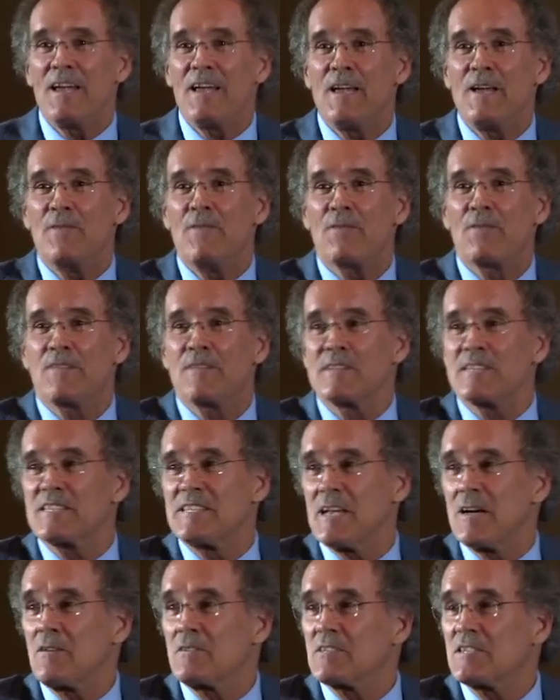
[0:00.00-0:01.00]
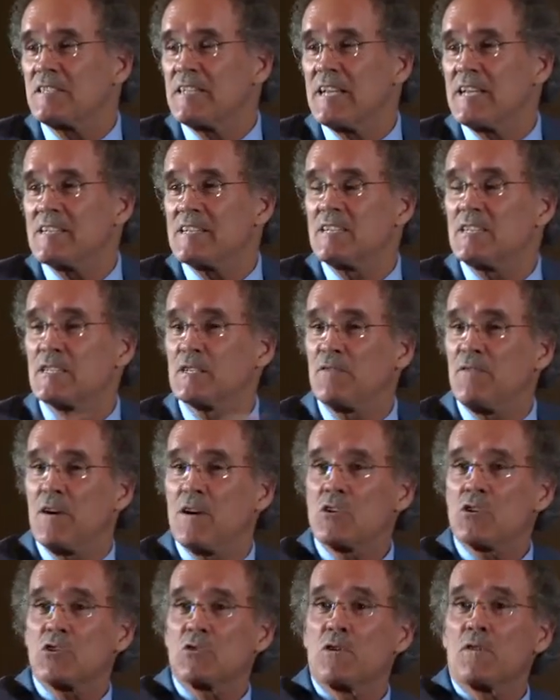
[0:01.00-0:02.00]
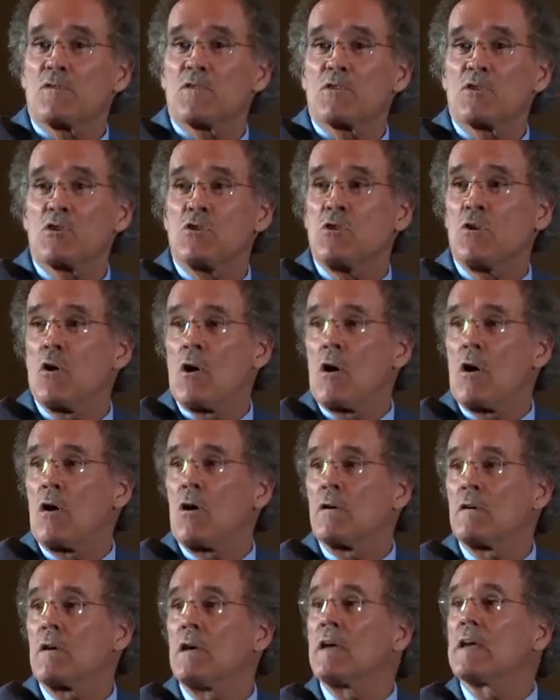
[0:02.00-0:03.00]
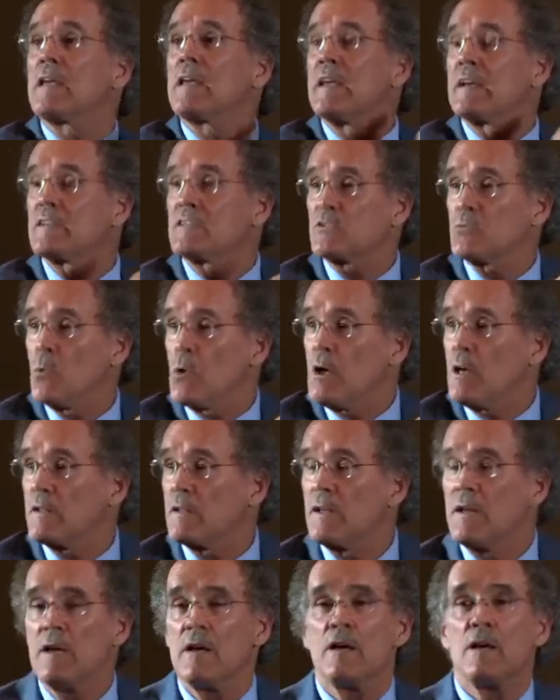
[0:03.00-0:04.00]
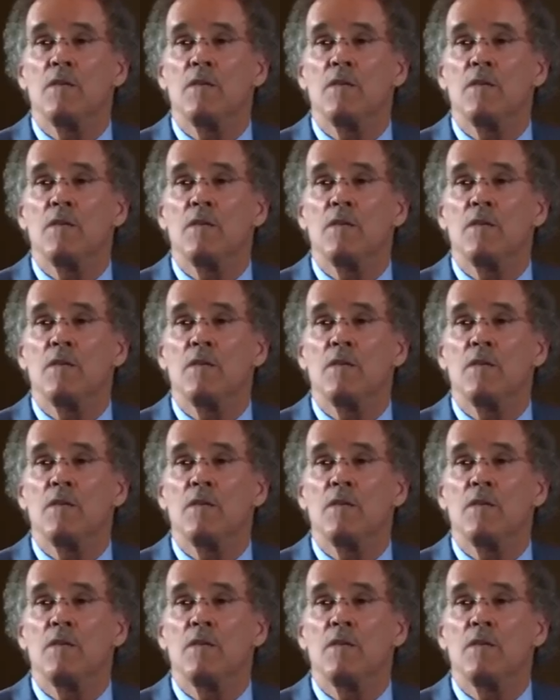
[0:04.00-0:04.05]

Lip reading: if the cell stays dysfunctional for too long, guess what?